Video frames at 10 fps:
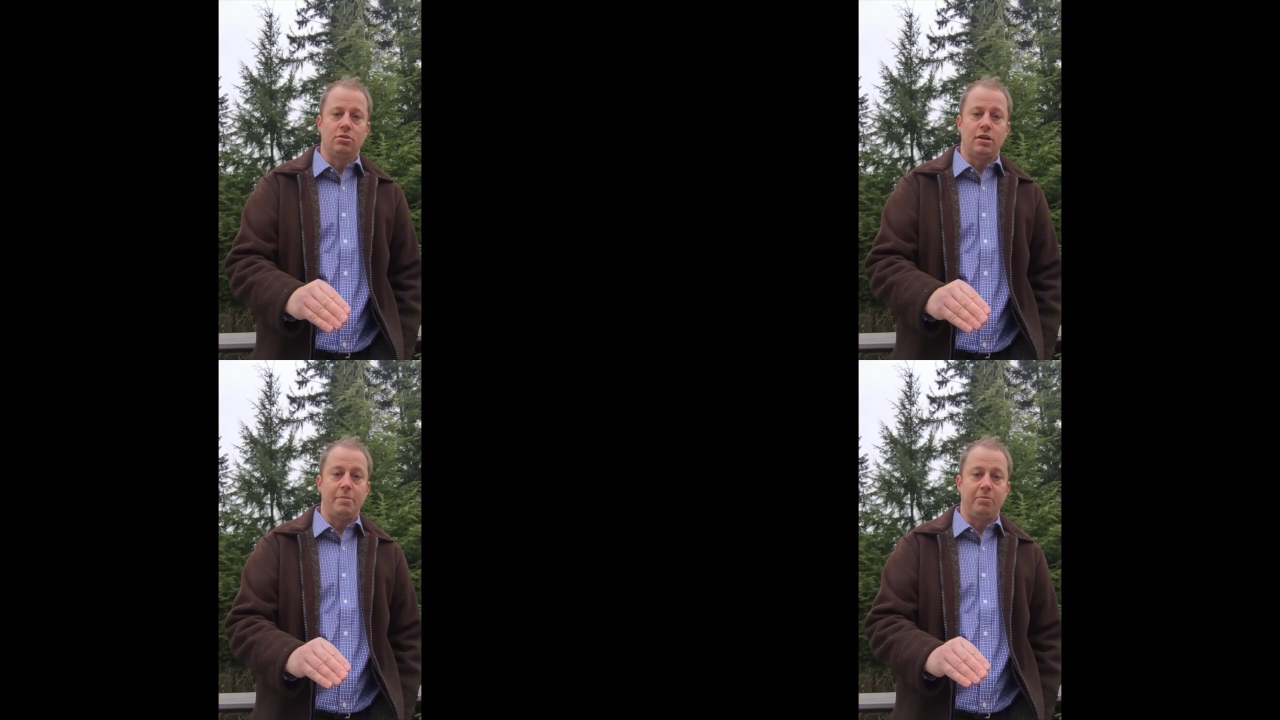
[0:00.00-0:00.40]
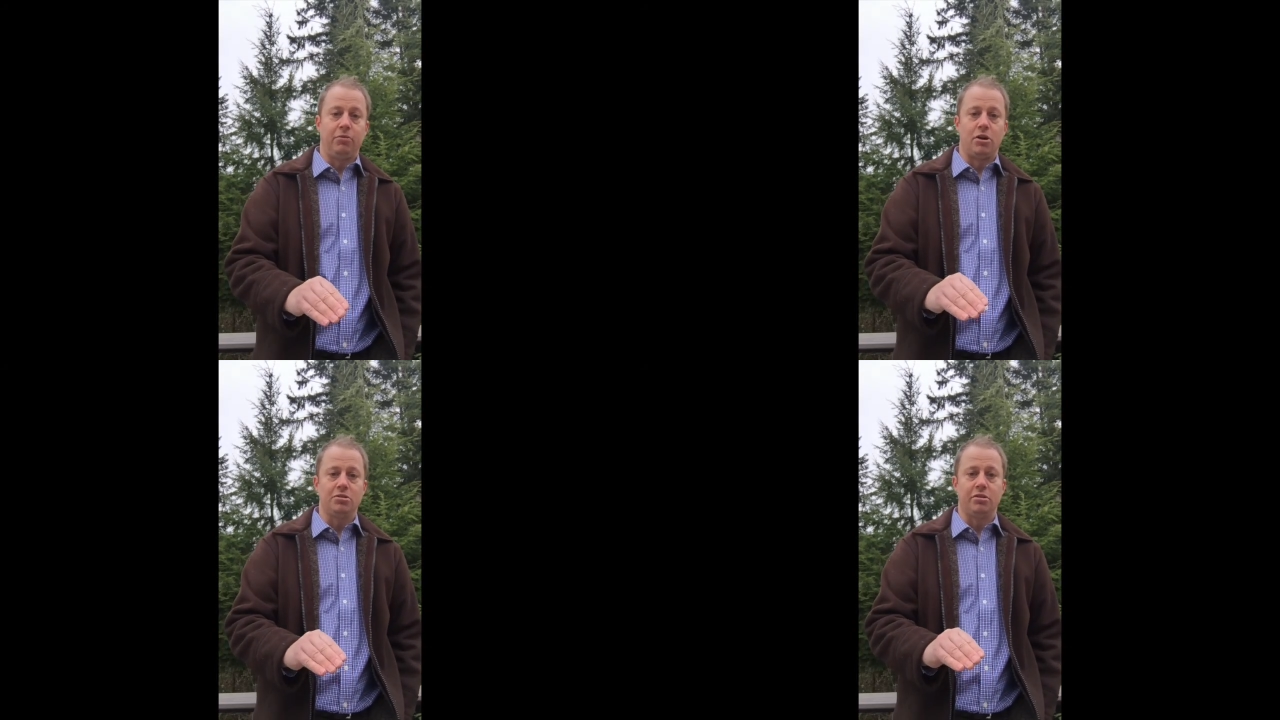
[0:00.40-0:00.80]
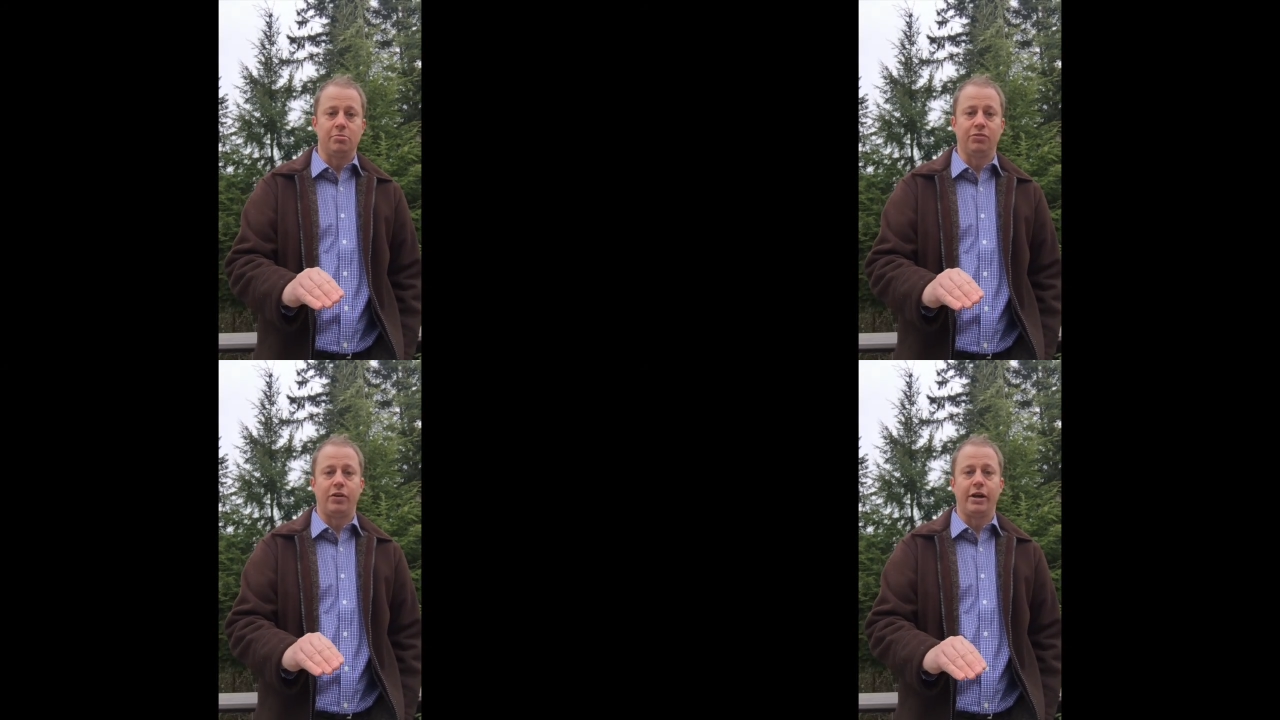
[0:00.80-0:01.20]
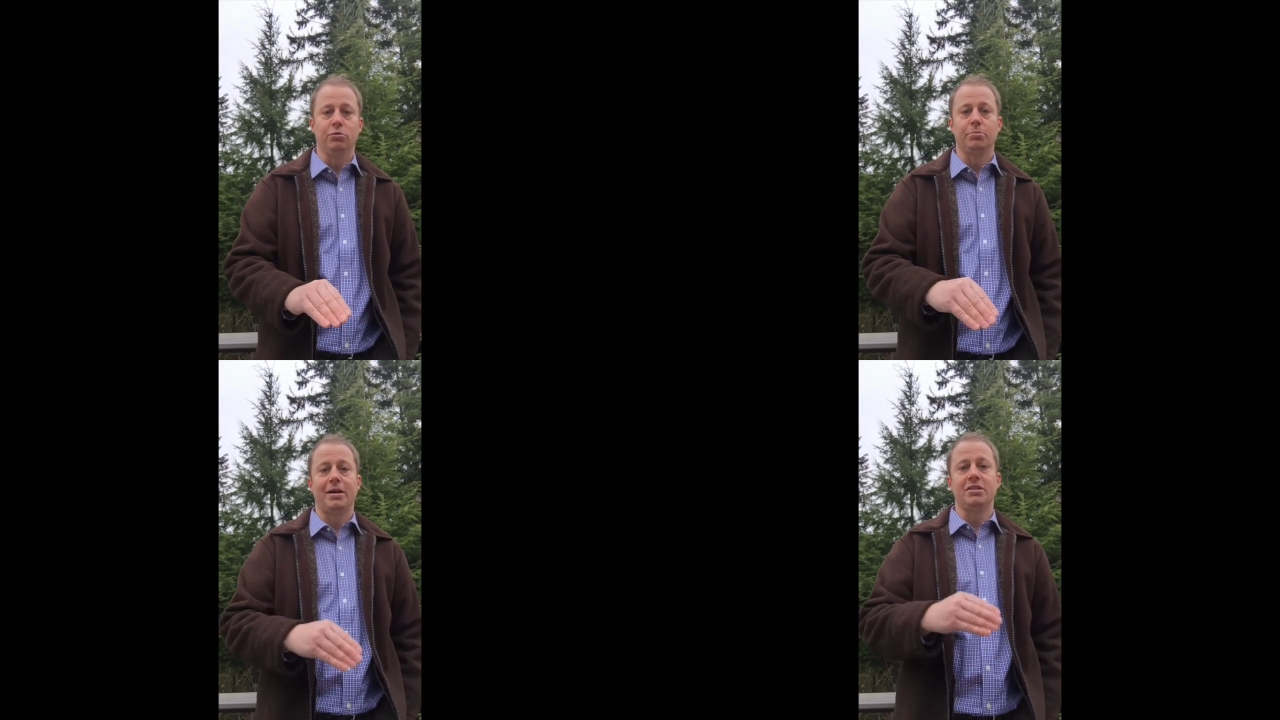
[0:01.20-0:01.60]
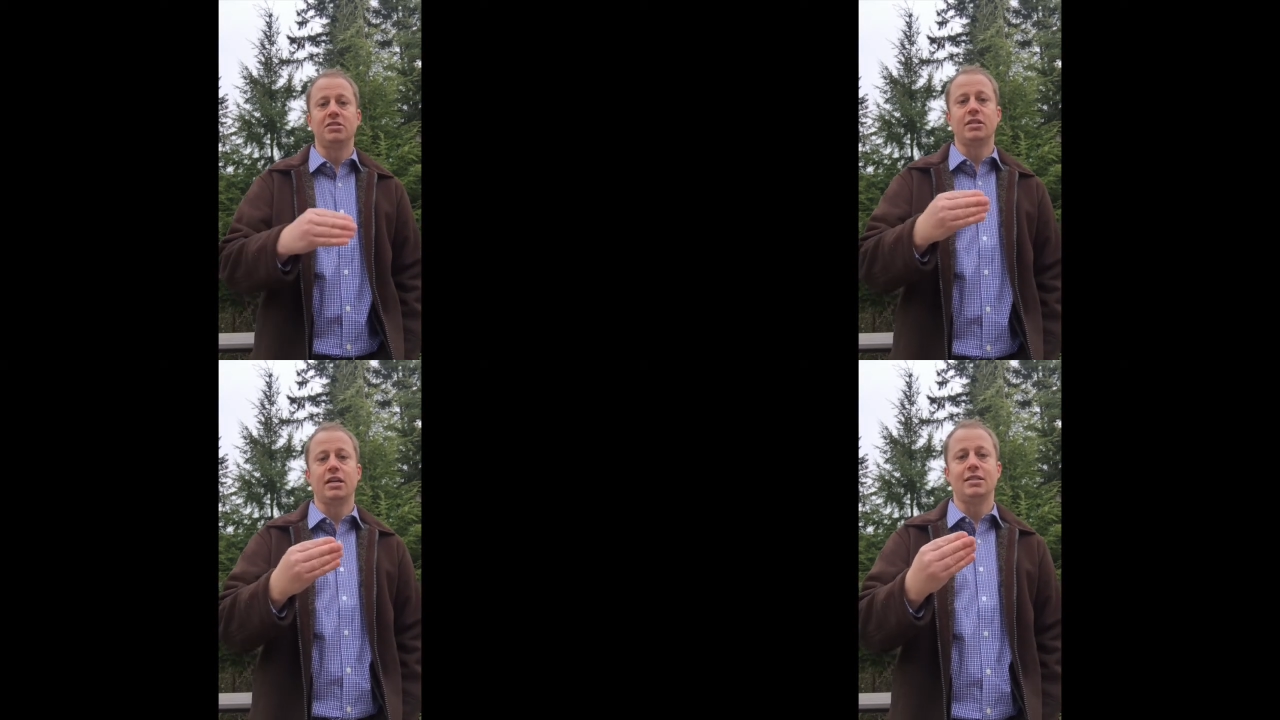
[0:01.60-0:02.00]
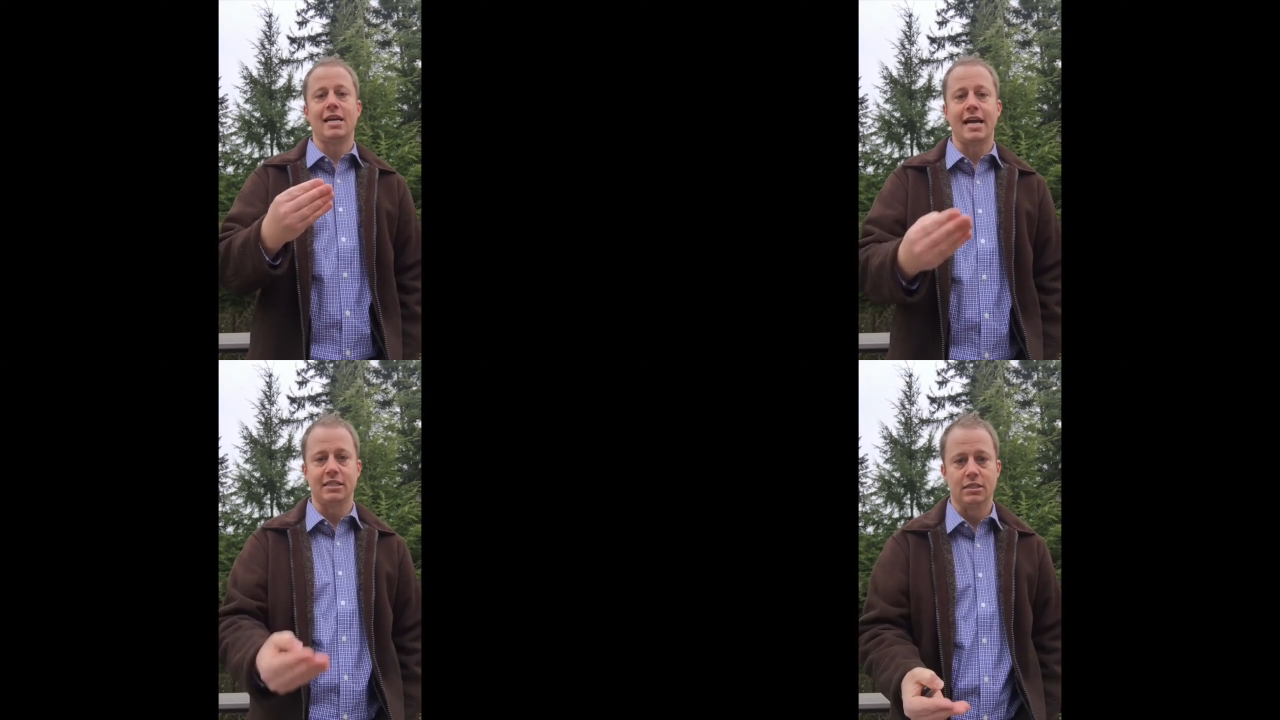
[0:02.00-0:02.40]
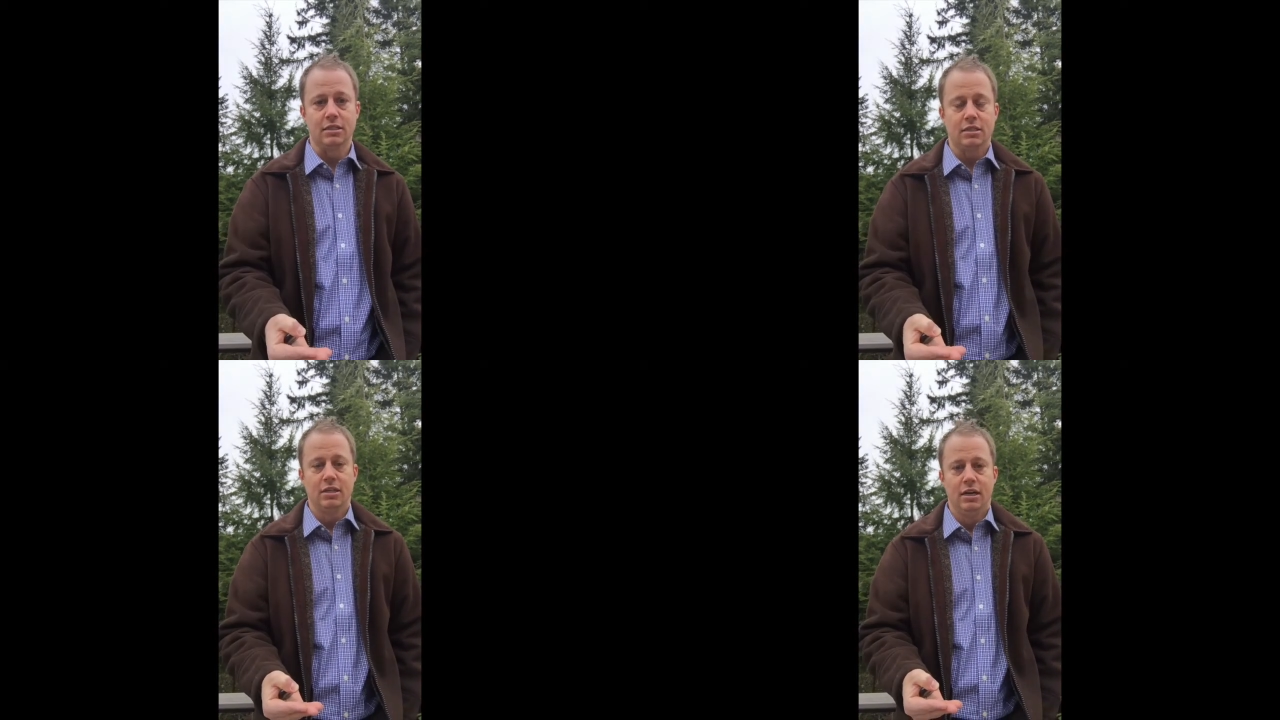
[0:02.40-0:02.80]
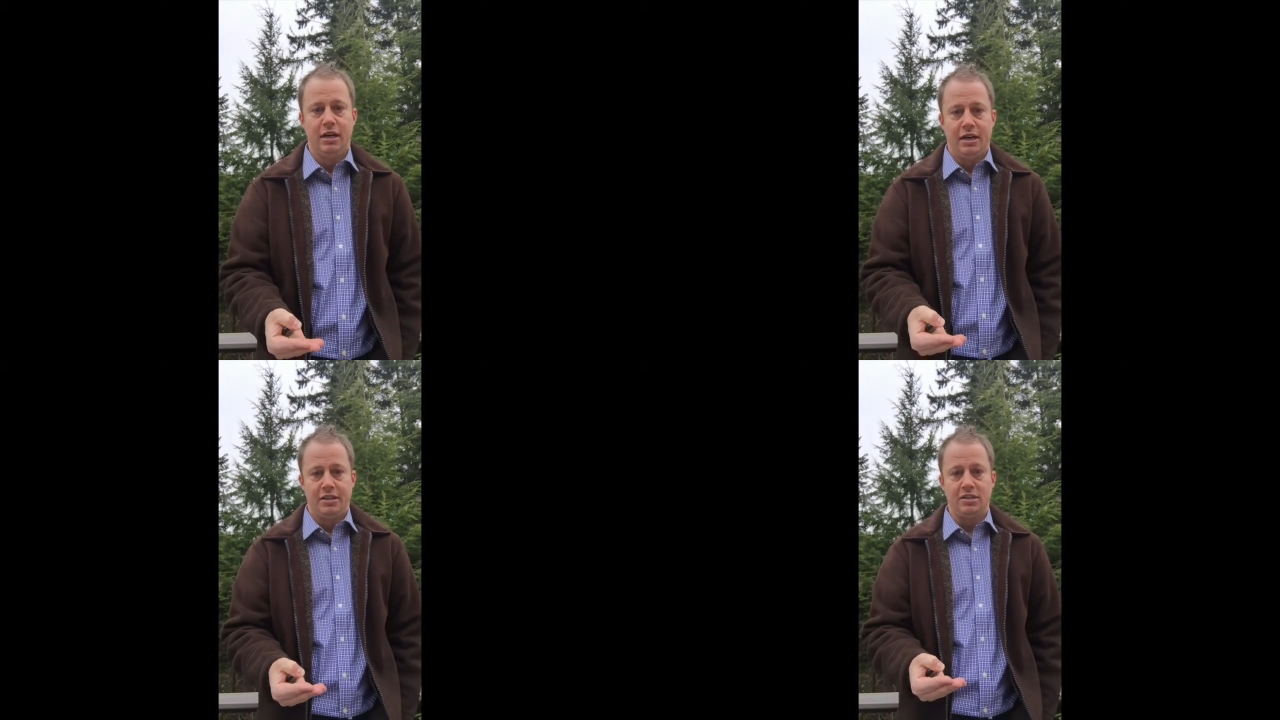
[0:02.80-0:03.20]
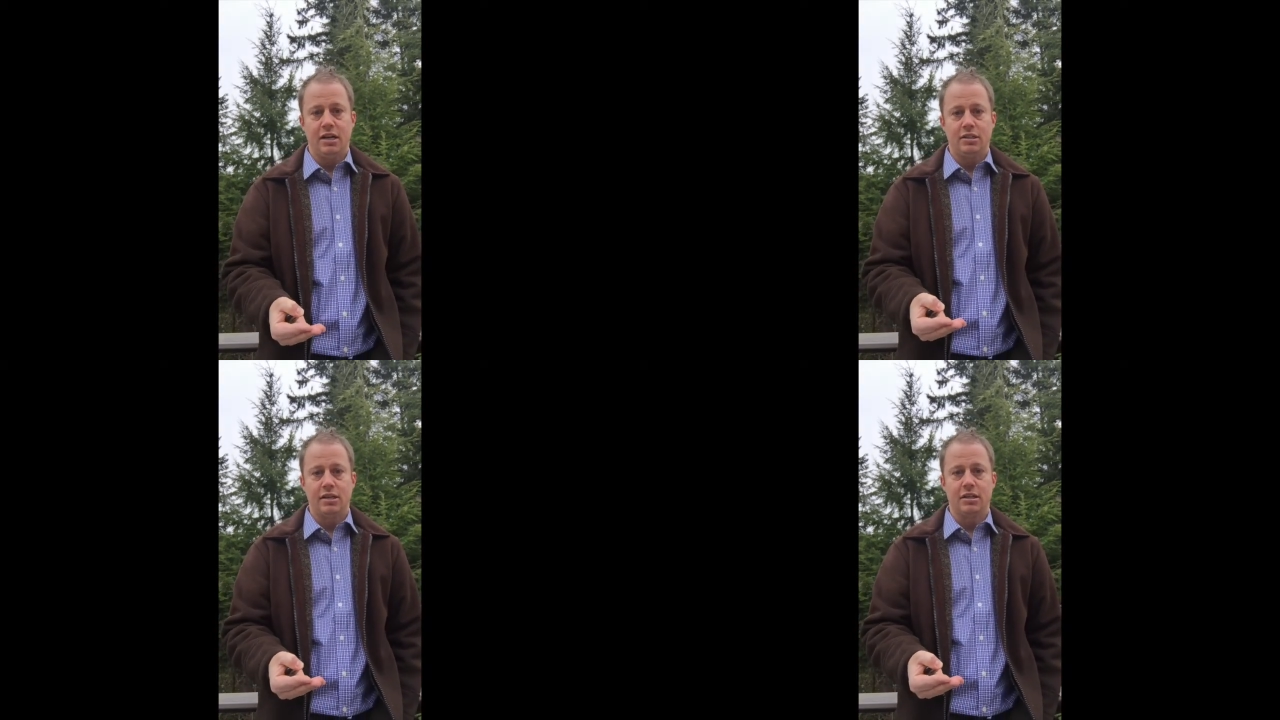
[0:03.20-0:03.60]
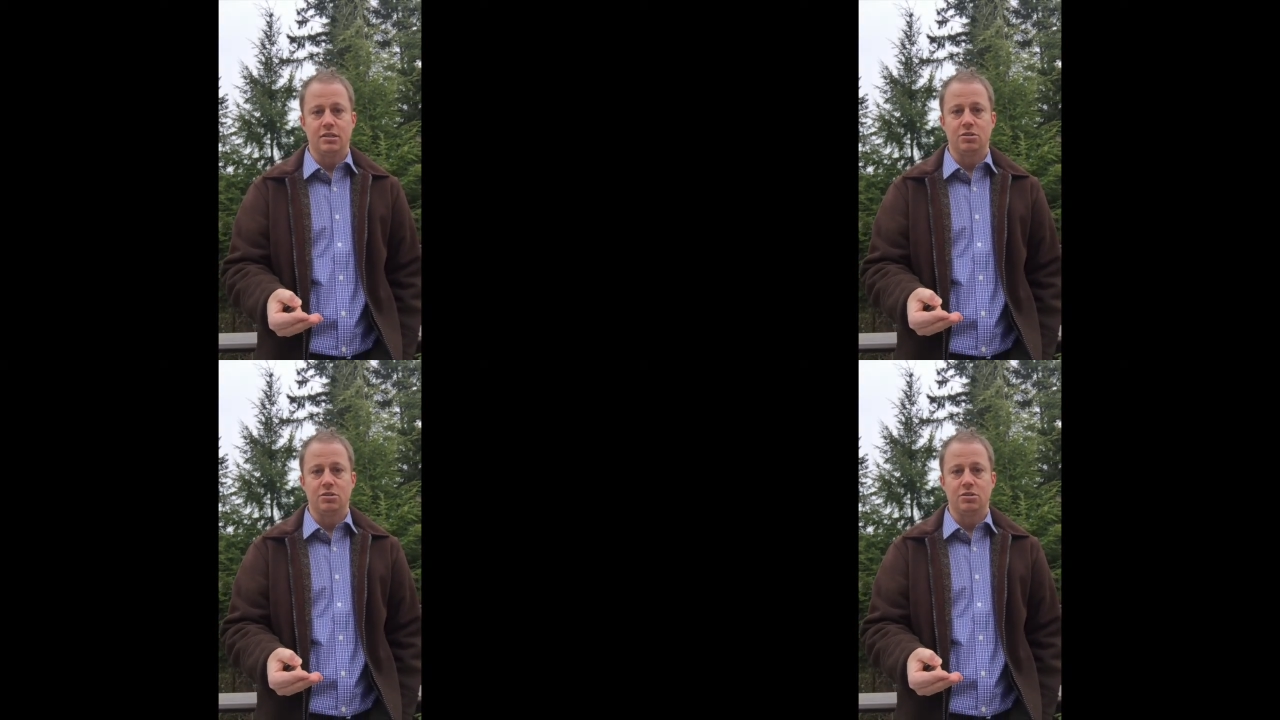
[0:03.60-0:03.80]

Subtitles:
type of lawsuit that was filed was by the state of Texas. The state of Texas